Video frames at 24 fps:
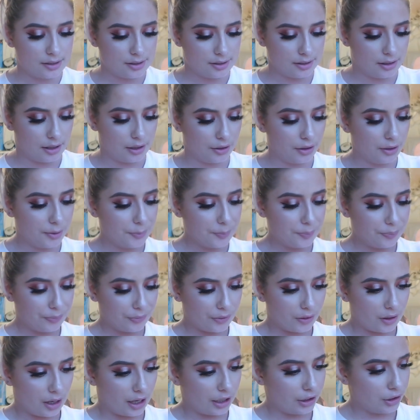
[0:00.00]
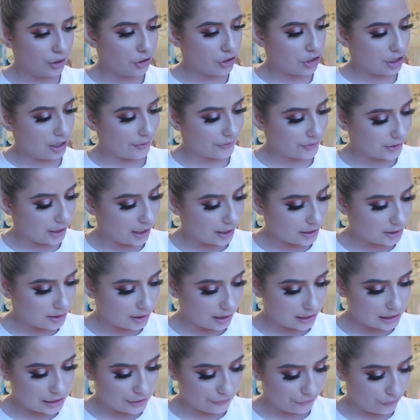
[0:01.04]
So I usually have to get a
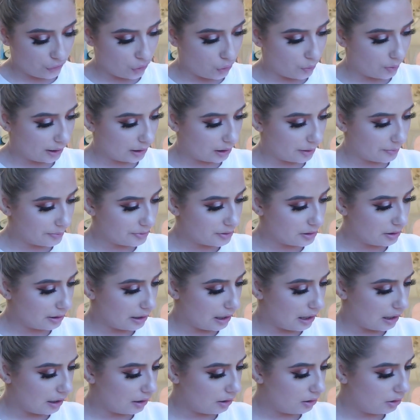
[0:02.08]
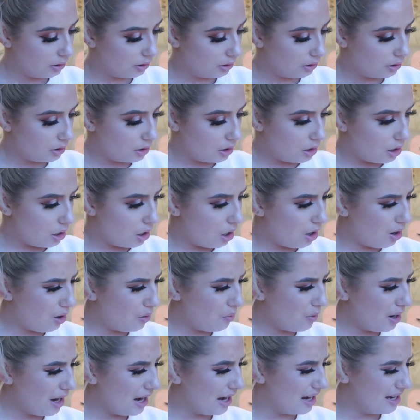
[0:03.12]
size 4 when it comes to that.
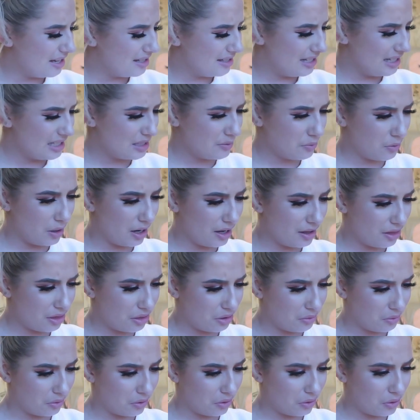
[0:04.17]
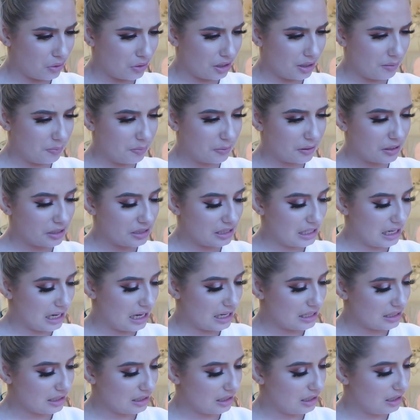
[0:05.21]
Oh wait, is this what I've ordered? Because it
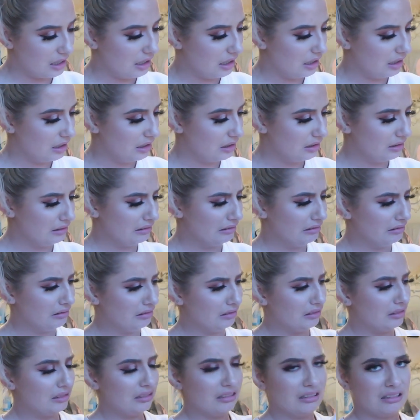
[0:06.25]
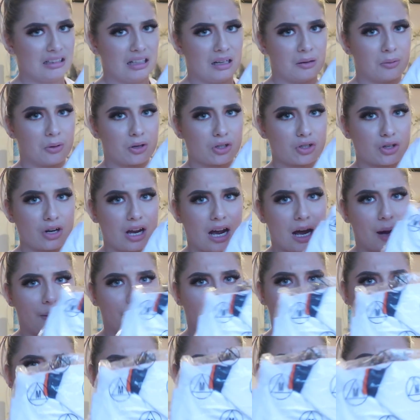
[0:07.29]
has a... I'm not sure how
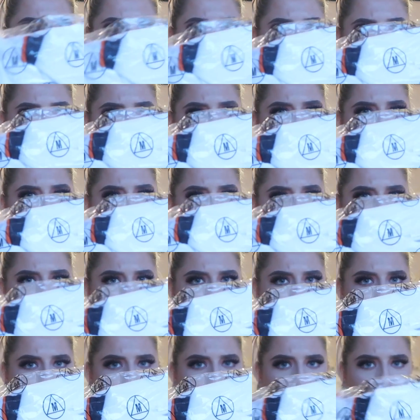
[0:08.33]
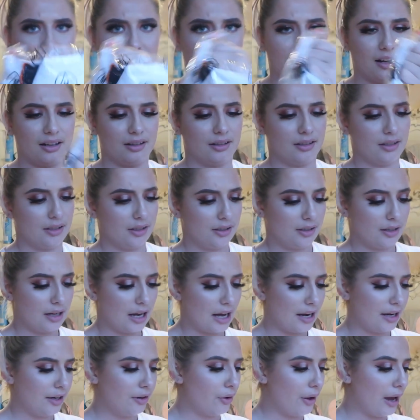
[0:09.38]
about the neck, the collar.
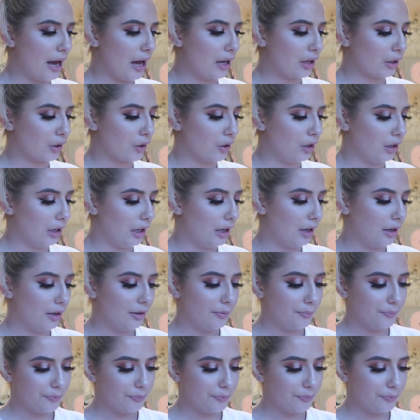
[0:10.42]
I didn't know it had a collar.